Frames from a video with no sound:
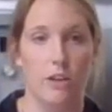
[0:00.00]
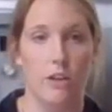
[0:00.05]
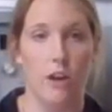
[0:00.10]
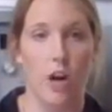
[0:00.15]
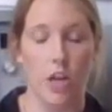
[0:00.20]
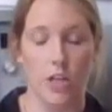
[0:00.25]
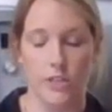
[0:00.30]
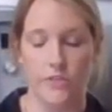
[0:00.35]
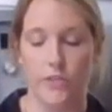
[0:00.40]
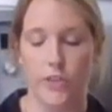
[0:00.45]

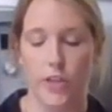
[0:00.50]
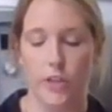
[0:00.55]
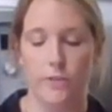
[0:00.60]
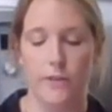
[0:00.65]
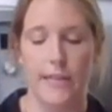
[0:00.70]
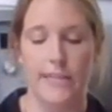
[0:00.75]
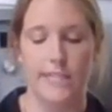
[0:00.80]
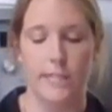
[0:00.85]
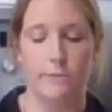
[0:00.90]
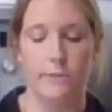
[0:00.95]
calls for
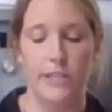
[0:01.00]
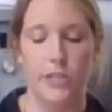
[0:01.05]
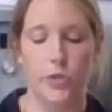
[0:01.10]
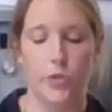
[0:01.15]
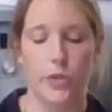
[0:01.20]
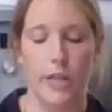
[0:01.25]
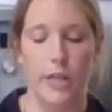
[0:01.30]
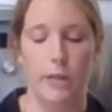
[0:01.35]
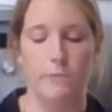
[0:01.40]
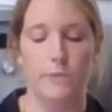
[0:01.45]
it to be
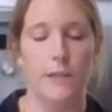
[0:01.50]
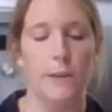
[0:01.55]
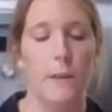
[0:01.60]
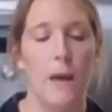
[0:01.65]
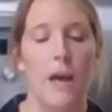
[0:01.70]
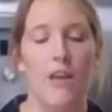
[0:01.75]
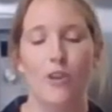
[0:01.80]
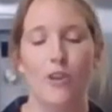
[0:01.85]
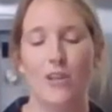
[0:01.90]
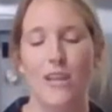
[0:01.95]
trimmed,
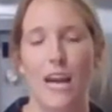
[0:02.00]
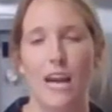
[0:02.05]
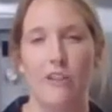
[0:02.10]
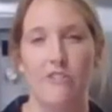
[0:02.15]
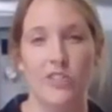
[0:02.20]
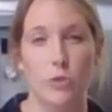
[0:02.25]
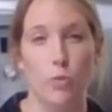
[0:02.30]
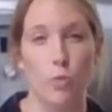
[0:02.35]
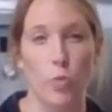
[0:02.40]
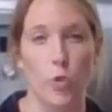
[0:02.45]
there's kind of
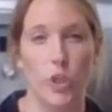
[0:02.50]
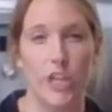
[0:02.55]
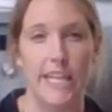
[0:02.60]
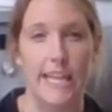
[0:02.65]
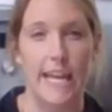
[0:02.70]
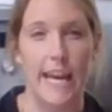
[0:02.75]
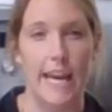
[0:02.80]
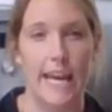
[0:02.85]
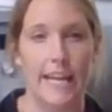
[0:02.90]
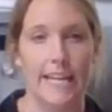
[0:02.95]
this
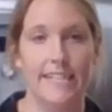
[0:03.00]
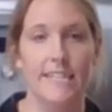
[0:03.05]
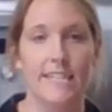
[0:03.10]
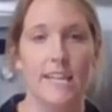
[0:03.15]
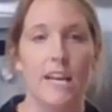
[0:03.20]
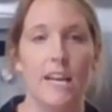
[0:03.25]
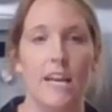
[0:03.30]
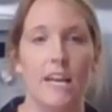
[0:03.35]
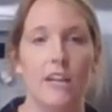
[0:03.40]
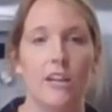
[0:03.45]
woody
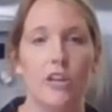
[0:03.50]
end.